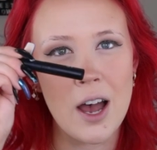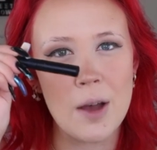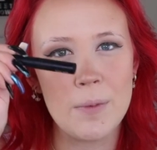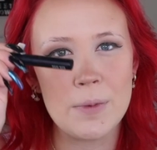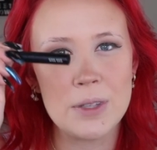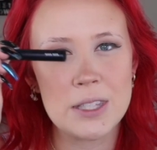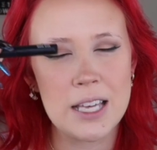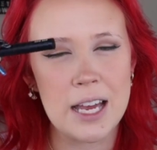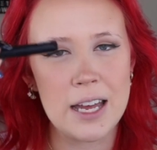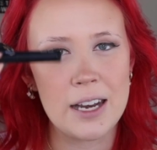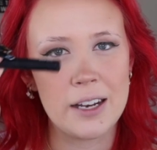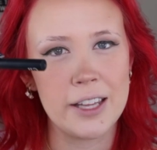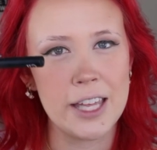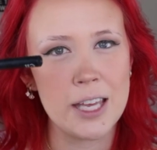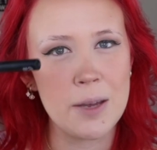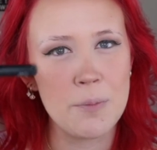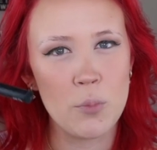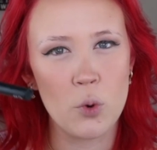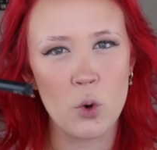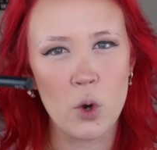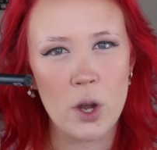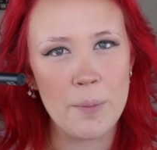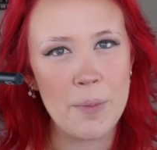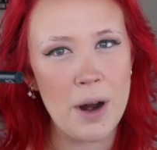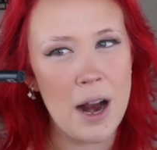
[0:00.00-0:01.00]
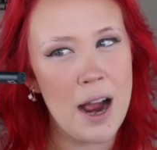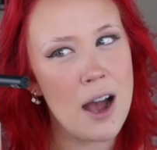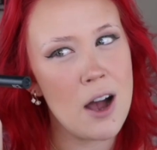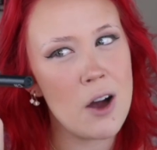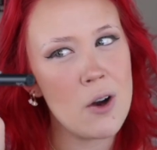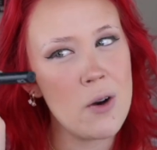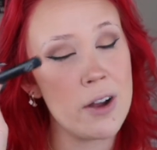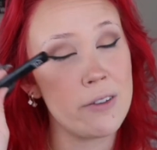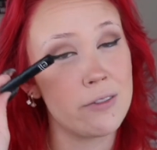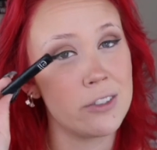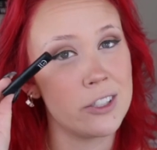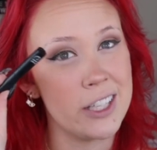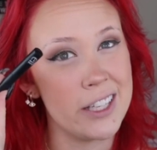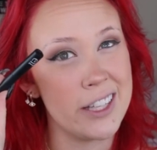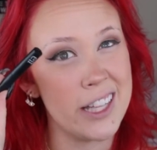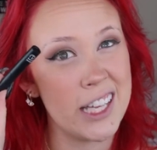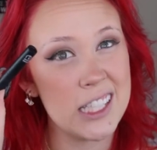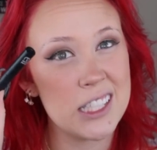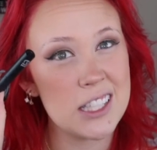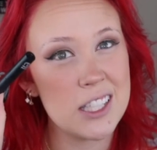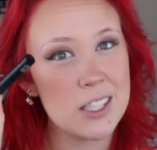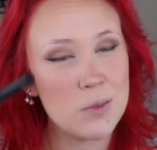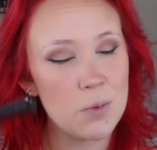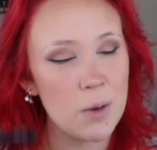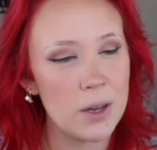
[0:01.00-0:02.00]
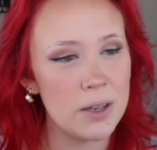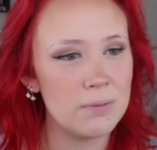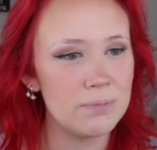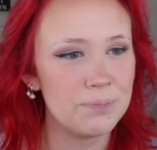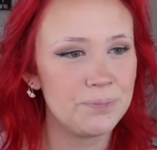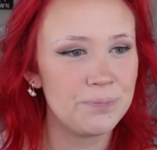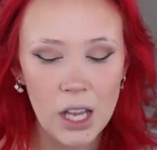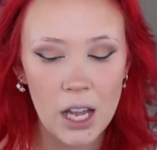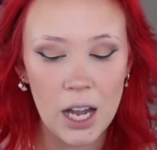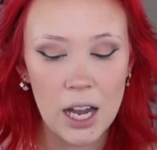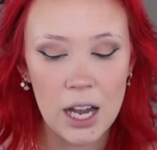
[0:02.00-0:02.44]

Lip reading: It's kind of like boy brow. I really like this one.